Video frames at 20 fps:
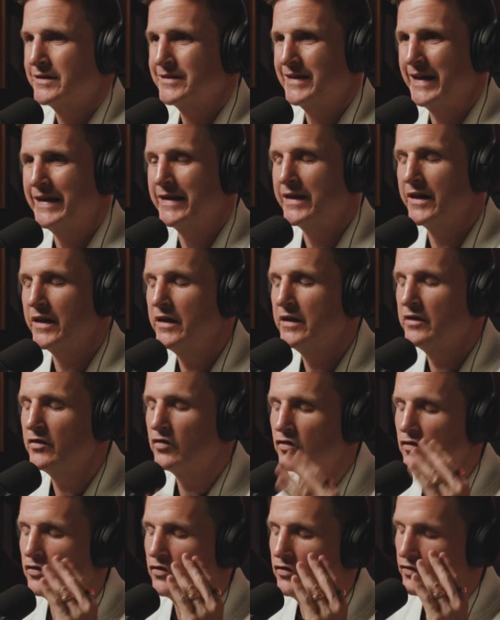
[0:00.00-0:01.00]
Like,
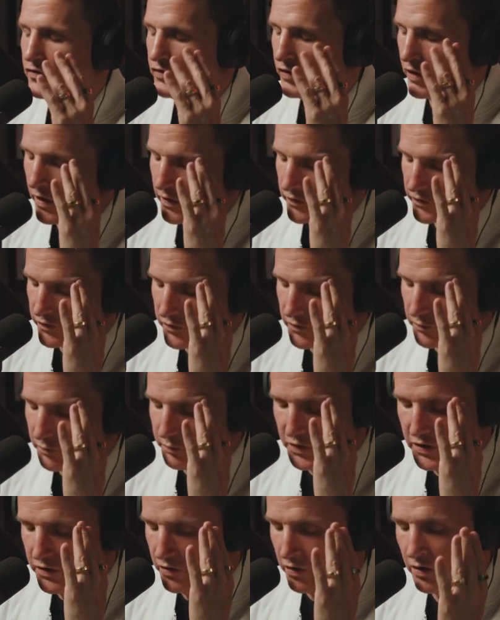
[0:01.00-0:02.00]
it's just
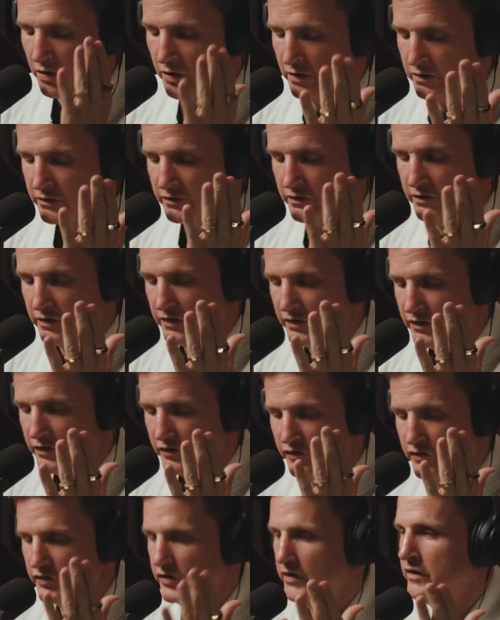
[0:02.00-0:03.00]
beyond
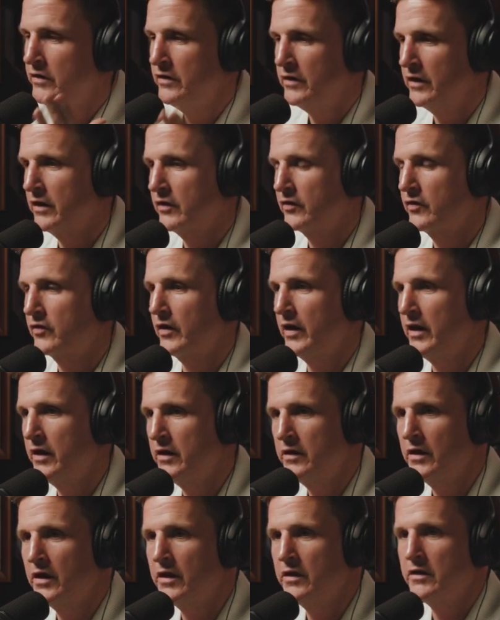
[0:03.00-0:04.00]
genius.
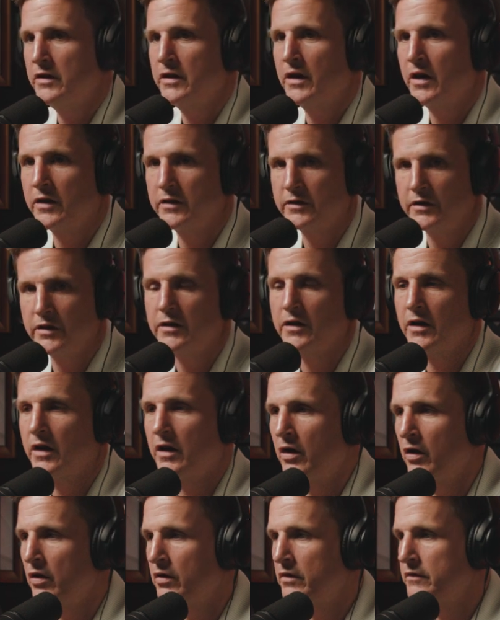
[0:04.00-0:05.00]
And then the idea
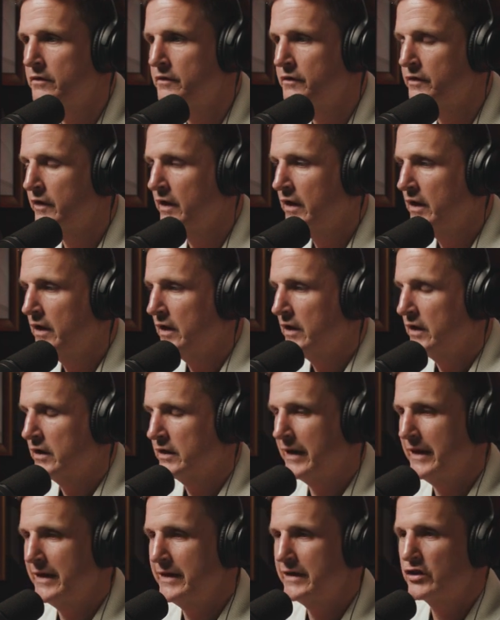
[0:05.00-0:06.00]
of,
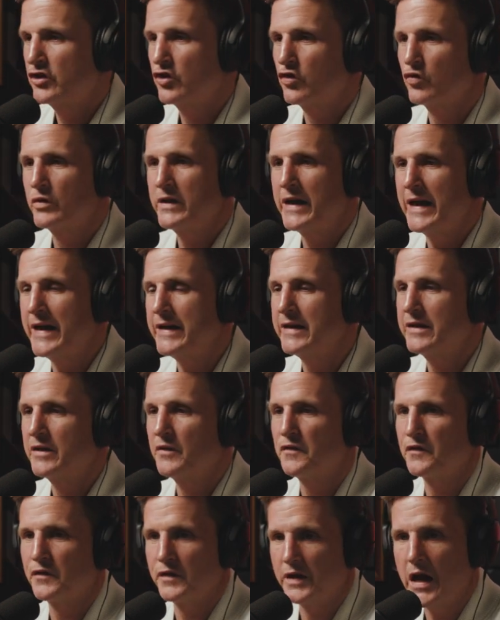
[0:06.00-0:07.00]
like, creating
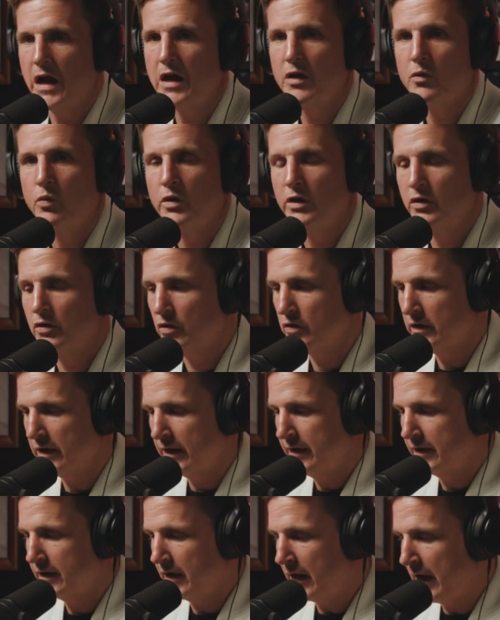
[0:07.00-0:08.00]
the flywheel.
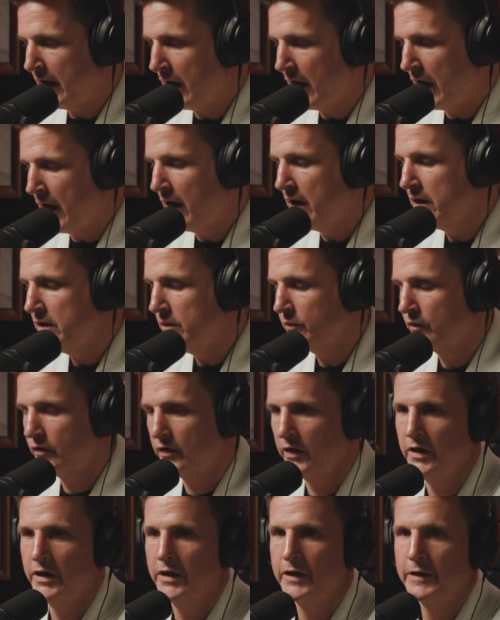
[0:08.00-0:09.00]
Like, I am
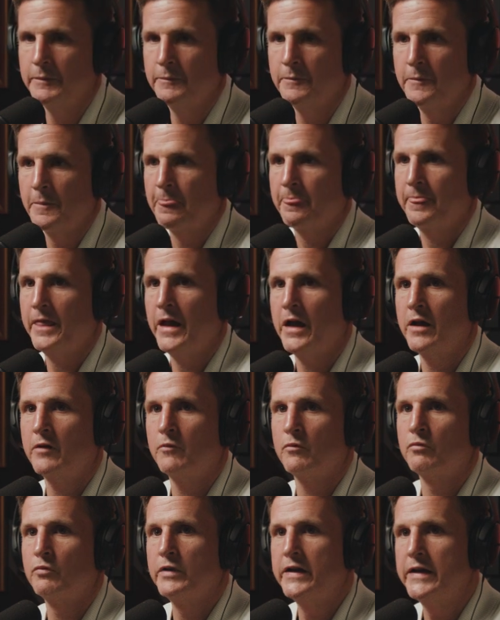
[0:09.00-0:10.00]
saying that
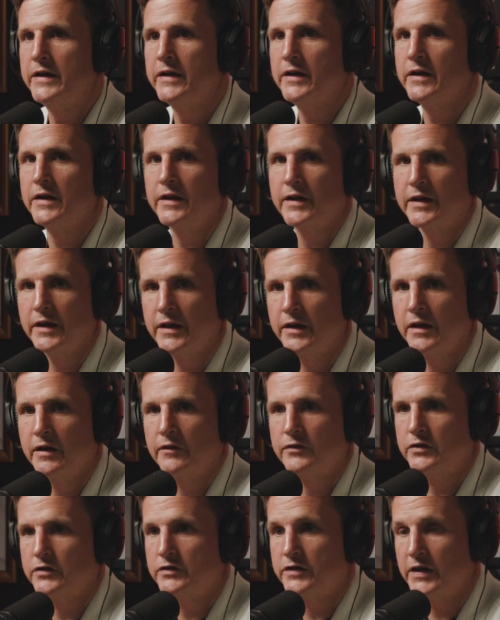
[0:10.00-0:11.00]
reading it again
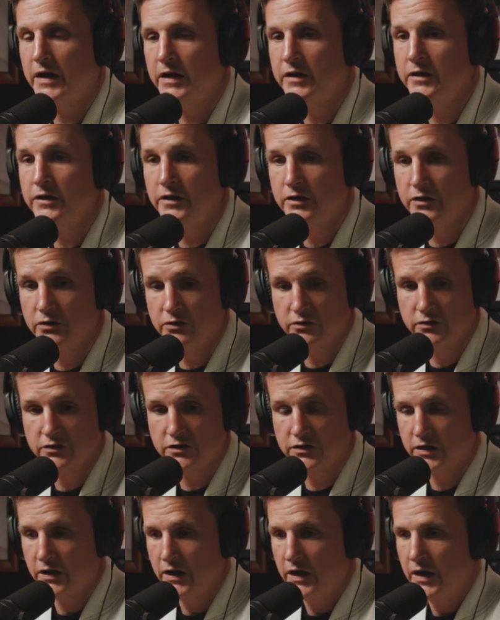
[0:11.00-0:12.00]
after 10
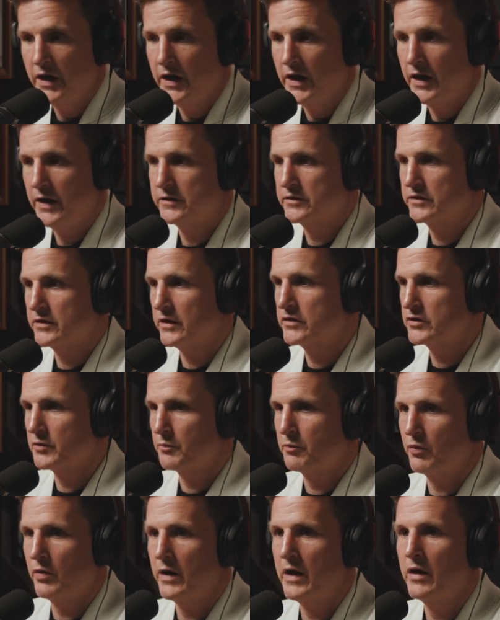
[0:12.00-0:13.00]
years had such a
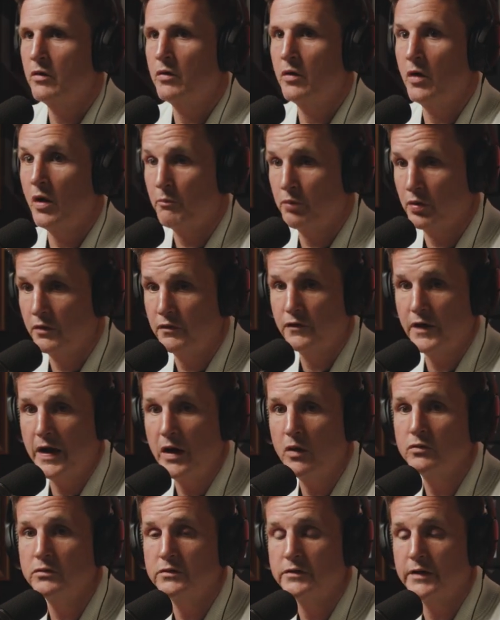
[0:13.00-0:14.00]

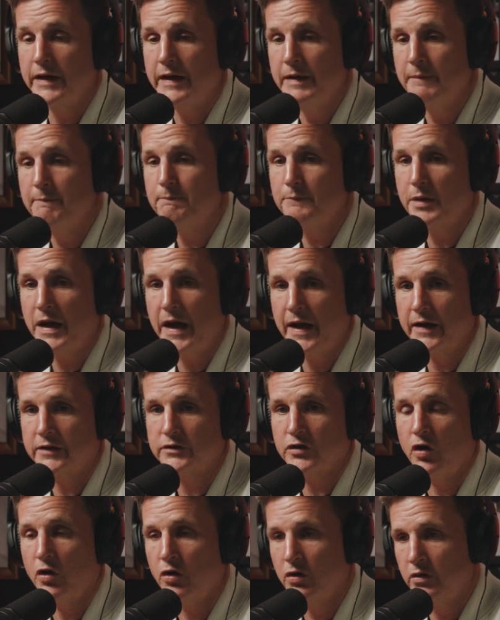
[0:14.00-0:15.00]
profound
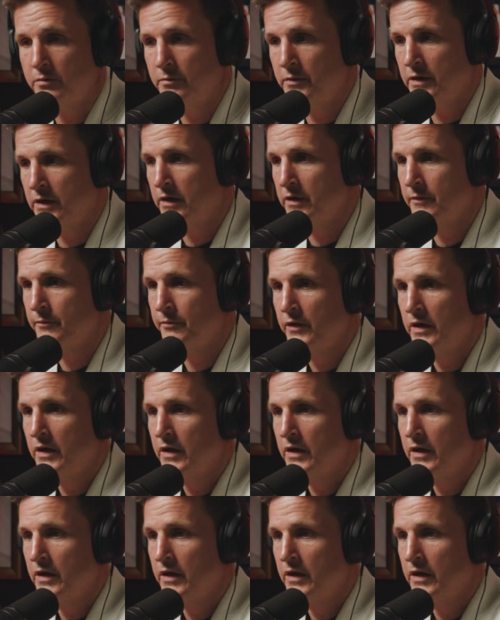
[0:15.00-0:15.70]
impact on me